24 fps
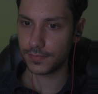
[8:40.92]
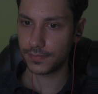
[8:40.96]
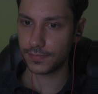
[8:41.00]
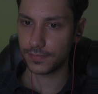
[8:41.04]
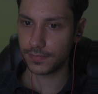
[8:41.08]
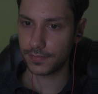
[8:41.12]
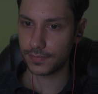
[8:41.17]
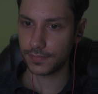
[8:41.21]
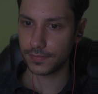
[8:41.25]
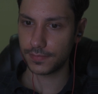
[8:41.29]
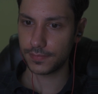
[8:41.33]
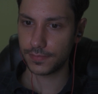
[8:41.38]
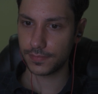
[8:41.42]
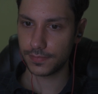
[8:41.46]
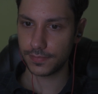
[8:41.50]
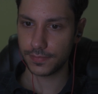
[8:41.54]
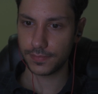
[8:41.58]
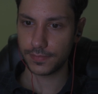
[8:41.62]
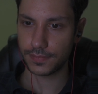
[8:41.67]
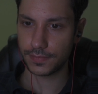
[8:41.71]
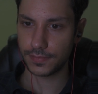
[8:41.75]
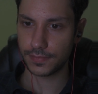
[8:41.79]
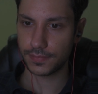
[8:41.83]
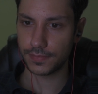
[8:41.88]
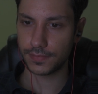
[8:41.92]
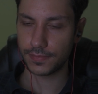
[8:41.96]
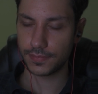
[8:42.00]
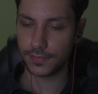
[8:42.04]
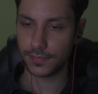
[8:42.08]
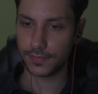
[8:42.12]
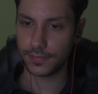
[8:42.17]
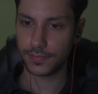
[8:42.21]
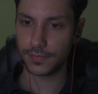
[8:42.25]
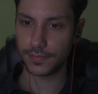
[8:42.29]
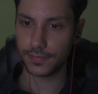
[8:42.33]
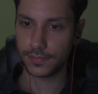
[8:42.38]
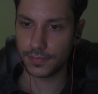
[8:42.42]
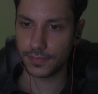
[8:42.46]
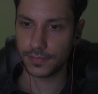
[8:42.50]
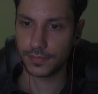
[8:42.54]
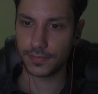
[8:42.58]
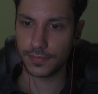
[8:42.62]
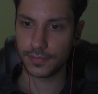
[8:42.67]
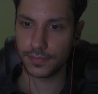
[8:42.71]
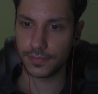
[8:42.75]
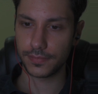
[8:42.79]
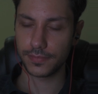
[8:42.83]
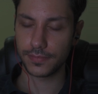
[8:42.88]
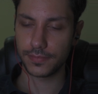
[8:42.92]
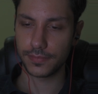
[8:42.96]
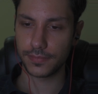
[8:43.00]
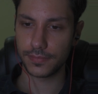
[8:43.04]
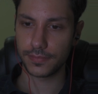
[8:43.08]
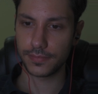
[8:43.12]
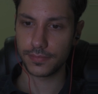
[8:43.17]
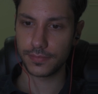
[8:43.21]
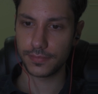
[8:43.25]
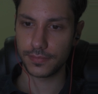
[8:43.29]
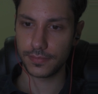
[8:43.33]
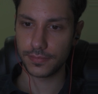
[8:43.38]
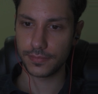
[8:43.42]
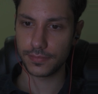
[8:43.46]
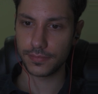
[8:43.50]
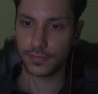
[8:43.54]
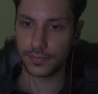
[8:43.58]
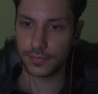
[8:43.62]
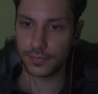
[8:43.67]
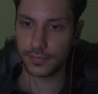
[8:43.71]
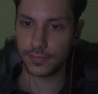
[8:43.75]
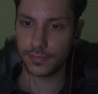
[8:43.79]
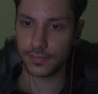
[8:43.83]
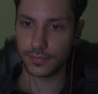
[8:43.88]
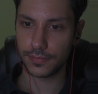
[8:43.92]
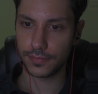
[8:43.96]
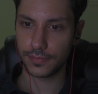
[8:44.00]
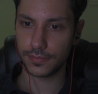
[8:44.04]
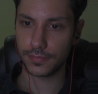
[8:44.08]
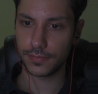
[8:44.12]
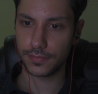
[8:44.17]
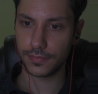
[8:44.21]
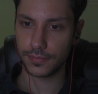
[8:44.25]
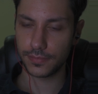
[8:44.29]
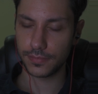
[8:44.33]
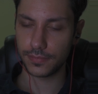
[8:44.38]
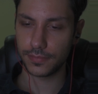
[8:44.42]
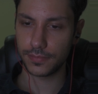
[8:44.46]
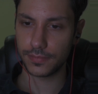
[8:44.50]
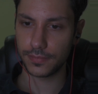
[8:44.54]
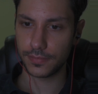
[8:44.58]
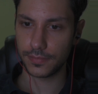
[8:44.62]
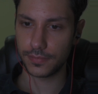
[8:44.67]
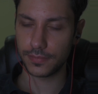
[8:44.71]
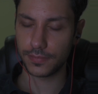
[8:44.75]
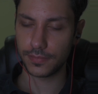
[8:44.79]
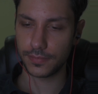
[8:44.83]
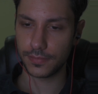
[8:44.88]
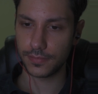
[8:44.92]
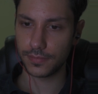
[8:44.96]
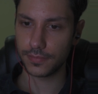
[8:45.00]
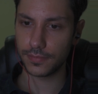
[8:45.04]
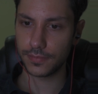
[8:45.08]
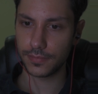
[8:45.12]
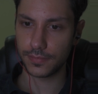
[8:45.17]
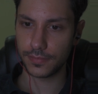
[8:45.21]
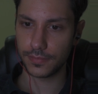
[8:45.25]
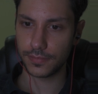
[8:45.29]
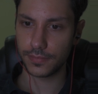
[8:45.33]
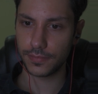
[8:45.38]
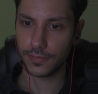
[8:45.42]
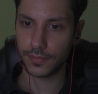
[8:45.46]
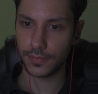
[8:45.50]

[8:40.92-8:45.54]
[no speech]